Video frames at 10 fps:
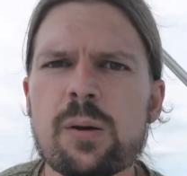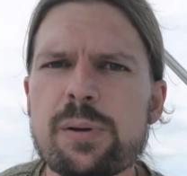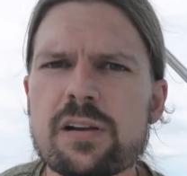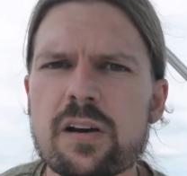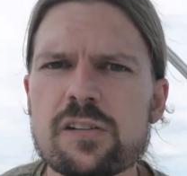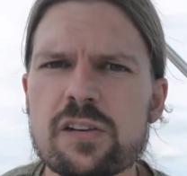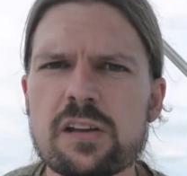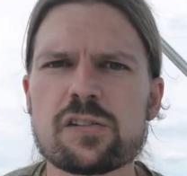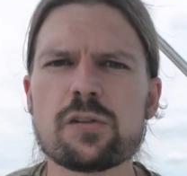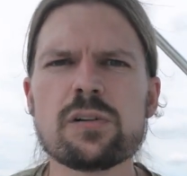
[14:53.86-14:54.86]
Because
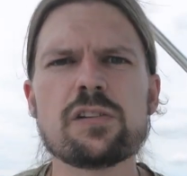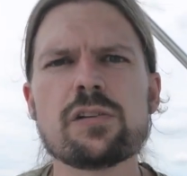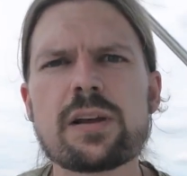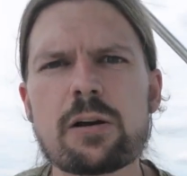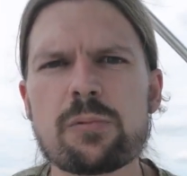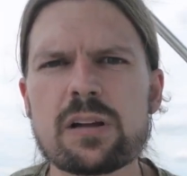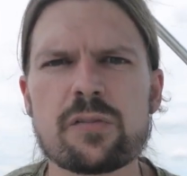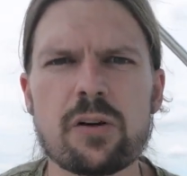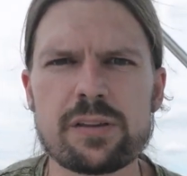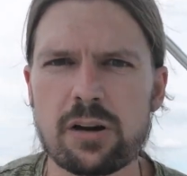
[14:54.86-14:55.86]
as soon as you get rid
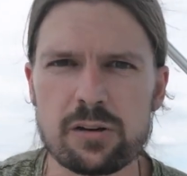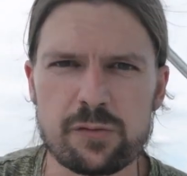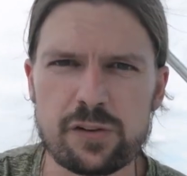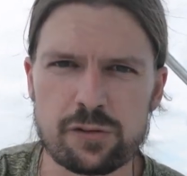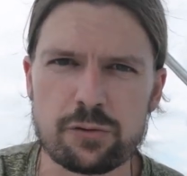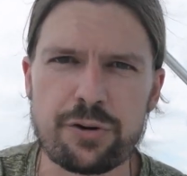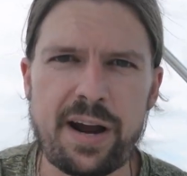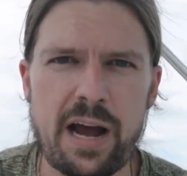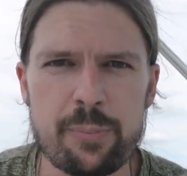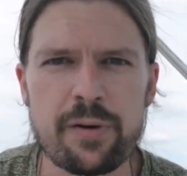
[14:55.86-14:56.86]
of all the artificial
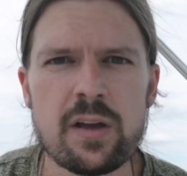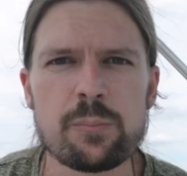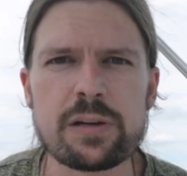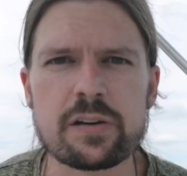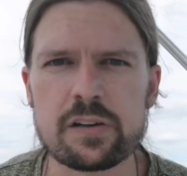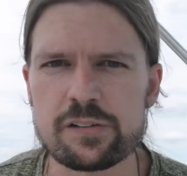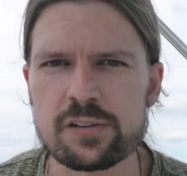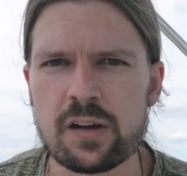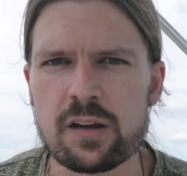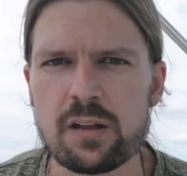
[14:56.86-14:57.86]
crap, because
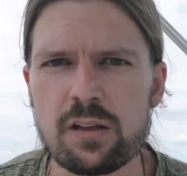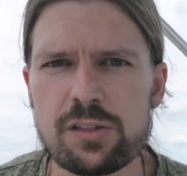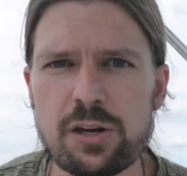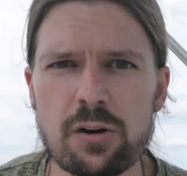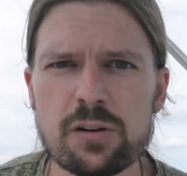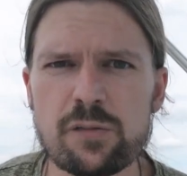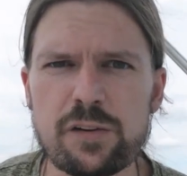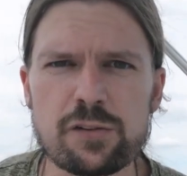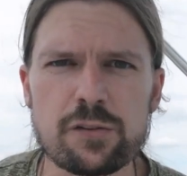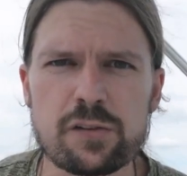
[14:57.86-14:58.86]
the
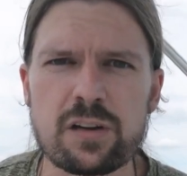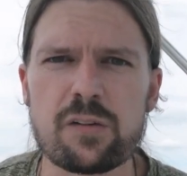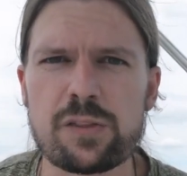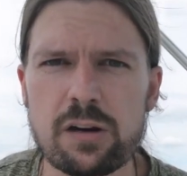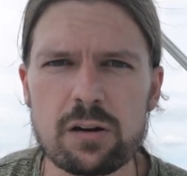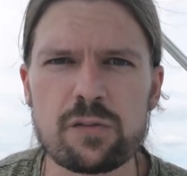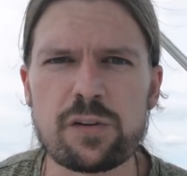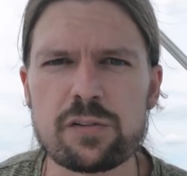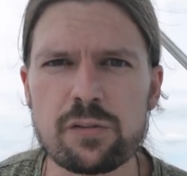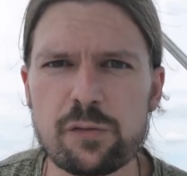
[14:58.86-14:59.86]
artificial stuff, the
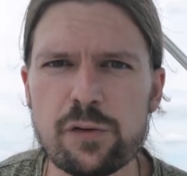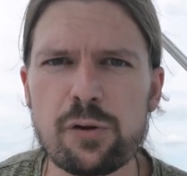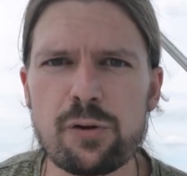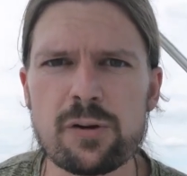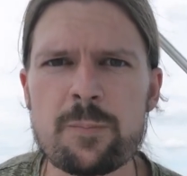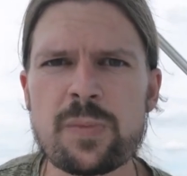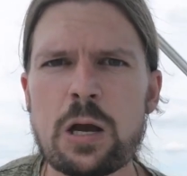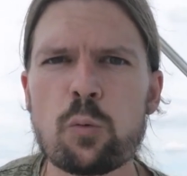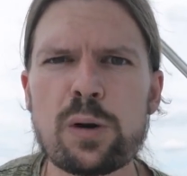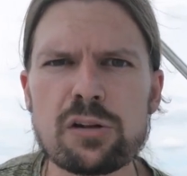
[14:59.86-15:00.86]
artificial food,
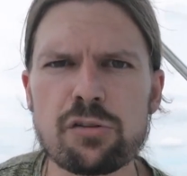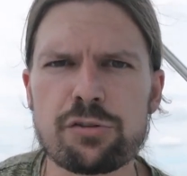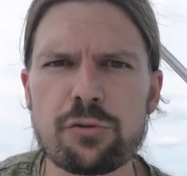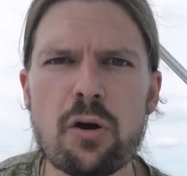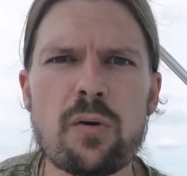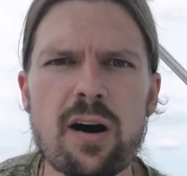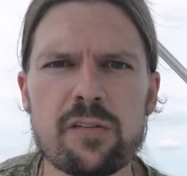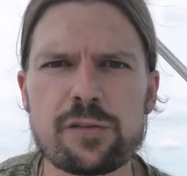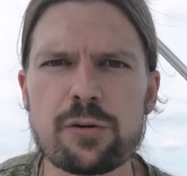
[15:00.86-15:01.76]
will throw off your